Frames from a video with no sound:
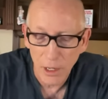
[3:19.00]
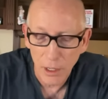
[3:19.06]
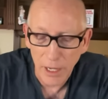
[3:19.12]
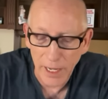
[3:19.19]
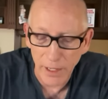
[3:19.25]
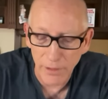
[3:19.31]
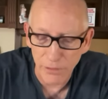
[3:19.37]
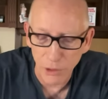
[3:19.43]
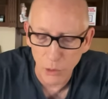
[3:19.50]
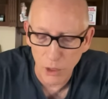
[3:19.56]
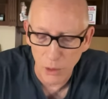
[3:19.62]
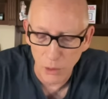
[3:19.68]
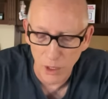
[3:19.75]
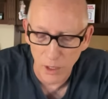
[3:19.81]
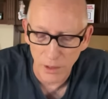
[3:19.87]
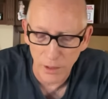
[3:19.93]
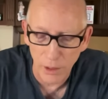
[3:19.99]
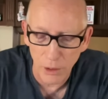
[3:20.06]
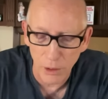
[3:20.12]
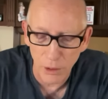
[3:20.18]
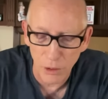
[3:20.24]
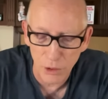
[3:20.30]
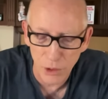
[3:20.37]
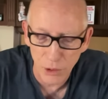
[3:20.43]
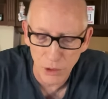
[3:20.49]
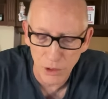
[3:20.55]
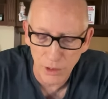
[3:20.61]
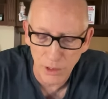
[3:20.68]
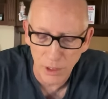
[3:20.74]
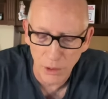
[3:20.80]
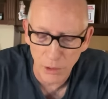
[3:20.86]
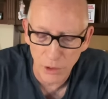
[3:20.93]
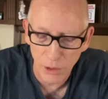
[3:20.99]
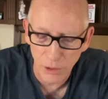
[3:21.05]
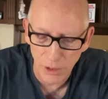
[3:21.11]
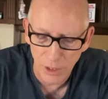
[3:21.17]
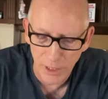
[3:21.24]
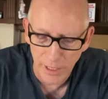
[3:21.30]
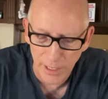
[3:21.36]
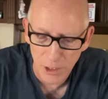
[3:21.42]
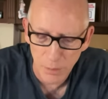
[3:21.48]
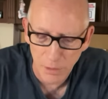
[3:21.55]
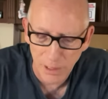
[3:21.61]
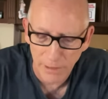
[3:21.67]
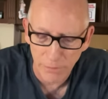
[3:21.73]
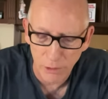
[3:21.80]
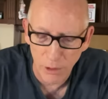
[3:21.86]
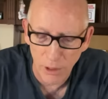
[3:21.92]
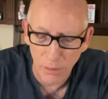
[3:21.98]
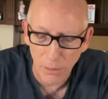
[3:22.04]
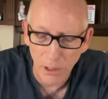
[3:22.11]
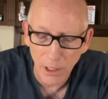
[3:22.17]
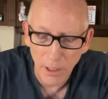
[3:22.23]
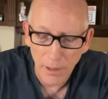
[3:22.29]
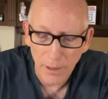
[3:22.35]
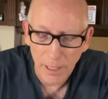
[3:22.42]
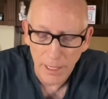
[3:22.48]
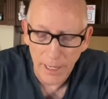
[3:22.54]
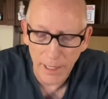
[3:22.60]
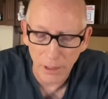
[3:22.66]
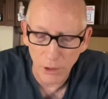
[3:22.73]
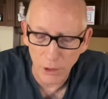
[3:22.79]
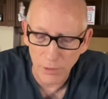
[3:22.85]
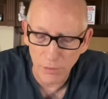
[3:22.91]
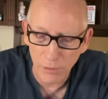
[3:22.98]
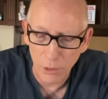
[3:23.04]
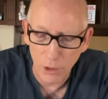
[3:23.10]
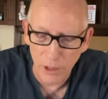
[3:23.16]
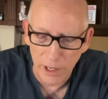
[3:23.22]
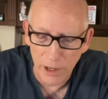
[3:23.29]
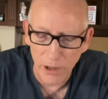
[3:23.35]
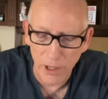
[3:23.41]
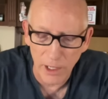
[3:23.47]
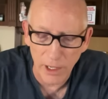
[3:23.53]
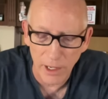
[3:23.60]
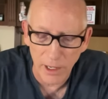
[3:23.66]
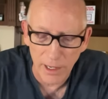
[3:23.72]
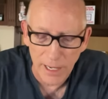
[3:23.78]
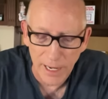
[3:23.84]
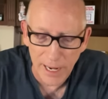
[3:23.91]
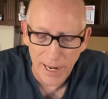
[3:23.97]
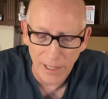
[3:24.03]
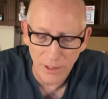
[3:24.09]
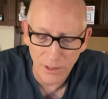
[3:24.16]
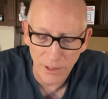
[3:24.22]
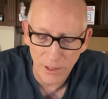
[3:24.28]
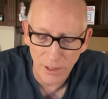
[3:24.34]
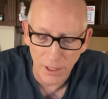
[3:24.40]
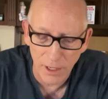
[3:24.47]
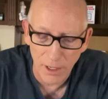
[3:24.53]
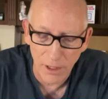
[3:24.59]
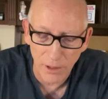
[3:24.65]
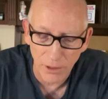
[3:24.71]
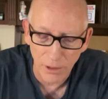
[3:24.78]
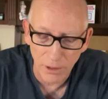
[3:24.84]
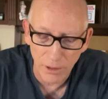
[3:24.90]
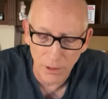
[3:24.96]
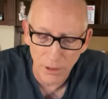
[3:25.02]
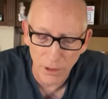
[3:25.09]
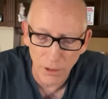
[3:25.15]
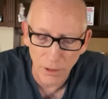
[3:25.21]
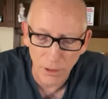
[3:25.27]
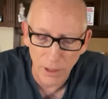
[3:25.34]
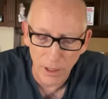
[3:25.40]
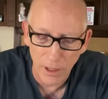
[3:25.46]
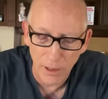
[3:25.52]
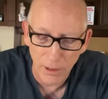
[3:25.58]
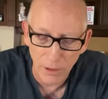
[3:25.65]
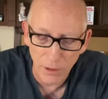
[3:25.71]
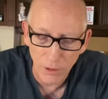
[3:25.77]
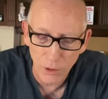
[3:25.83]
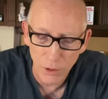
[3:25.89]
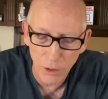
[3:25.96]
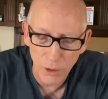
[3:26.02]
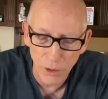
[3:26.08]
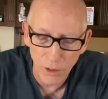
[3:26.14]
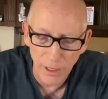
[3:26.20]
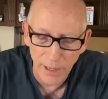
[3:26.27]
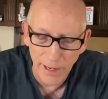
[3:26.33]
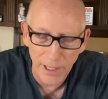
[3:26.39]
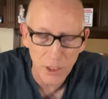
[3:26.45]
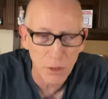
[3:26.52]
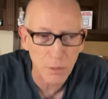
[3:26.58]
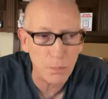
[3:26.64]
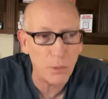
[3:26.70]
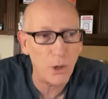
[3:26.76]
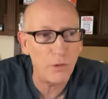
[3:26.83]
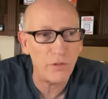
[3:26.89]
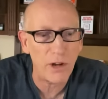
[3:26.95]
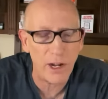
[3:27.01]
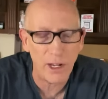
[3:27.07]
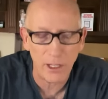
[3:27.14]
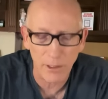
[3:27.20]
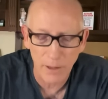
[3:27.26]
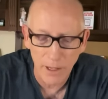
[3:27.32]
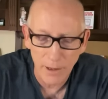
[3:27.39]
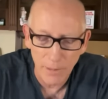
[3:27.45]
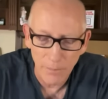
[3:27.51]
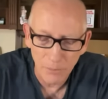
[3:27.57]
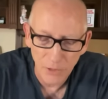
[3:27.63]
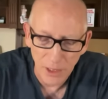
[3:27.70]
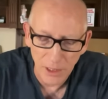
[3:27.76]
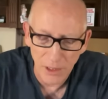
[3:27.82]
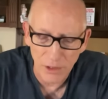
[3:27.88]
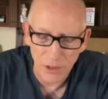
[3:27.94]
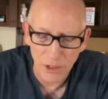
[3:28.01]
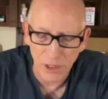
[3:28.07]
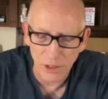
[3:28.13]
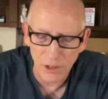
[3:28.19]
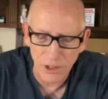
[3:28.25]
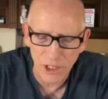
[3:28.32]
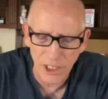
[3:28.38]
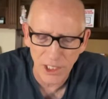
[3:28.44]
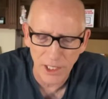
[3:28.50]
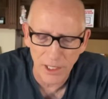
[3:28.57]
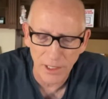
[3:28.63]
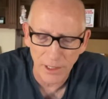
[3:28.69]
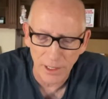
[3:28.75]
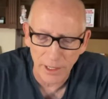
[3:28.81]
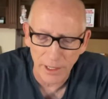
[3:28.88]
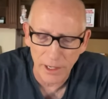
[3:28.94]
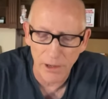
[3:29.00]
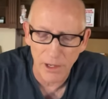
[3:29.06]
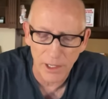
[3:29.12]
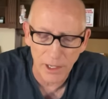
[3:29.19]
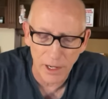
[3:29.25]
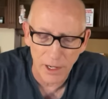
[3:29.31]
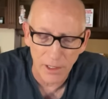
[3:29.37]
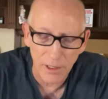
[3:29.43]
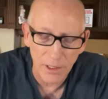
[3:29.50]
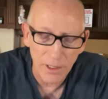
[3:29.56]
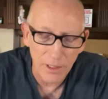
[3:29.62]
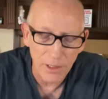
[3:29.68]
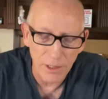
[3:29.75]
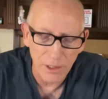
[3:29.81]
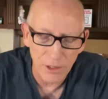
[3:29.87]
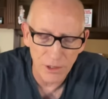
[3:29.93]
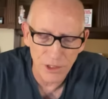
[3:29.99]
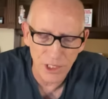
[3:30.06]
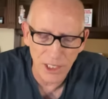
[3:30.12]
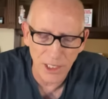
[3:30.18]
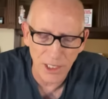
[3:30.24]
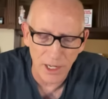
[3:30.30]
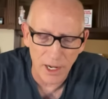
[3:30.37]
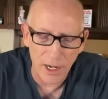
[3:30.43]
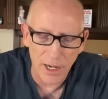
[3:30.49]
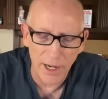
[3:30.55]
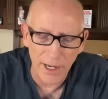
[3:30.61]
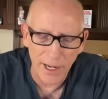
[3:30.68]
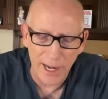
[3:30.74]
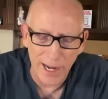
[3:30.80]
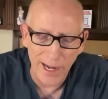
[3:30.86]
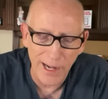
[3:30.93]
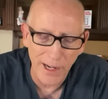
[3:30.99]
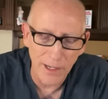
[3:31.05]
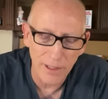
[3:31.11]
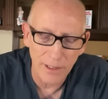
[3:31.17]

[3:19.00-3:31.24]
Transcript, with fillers: And if you want one of those, you should go to the X platform and look for Erica at her X profile is Zia Erica, Z-I-A-E-R-I-C-A,